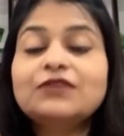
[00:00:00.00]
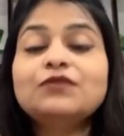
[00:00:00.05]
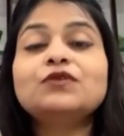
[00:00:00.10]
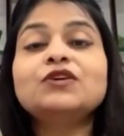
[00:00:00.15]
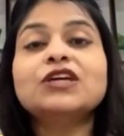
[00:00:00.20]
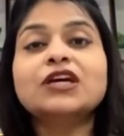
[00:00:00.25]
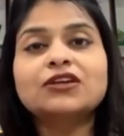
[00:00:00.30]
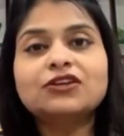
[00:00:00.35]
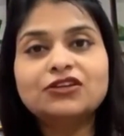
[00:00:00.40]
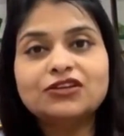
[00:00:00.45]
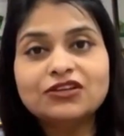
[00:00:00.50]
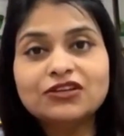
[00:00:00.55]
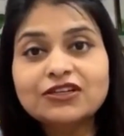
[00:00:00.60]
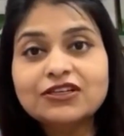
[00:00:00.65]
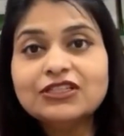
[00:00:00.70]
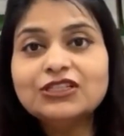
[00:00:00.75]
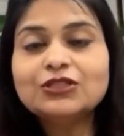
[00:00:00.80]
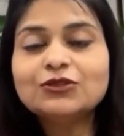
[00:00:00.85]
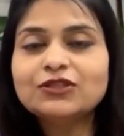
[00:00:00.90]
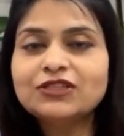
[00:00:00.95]
We are
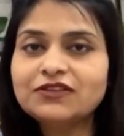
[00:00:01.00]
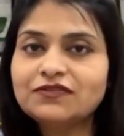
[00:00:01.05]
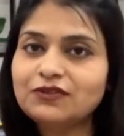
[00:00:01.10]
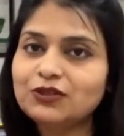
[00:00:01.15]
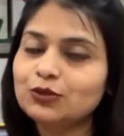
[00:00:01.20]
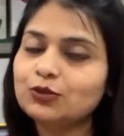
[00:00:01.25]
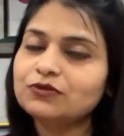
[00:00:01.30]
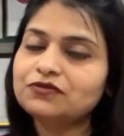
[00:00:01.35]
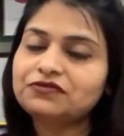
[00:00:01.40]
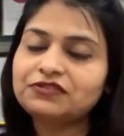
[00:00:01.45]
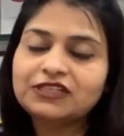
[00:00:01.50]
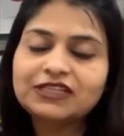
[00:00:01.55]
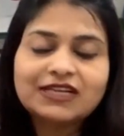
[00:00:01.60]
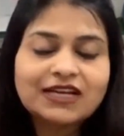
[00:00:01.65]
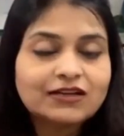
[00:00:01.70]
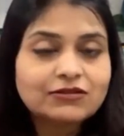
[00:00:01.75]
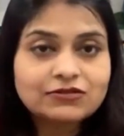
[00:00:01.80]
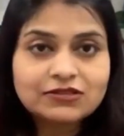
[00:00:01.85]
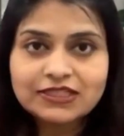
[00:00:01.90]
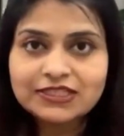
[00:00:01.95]
here to give you a free
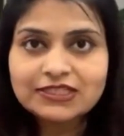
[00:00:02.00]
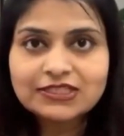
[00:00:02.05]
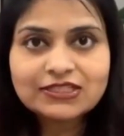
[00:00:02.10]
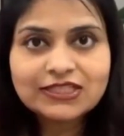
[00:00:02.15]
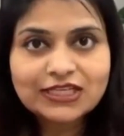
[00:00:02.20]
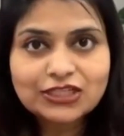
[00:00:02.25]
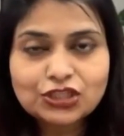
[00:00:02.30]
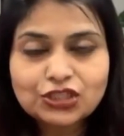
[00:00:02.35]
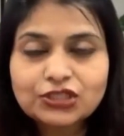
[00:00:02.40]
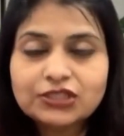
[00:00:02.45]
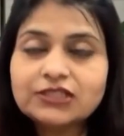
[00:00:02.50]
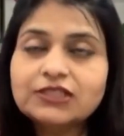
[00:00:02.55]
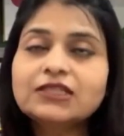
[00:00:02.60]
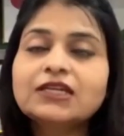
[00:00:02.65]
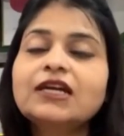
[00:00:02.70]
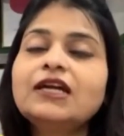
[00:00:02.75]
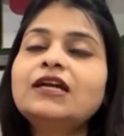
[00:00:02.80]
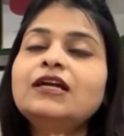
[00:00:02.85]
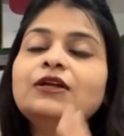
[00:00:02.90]
counseling session.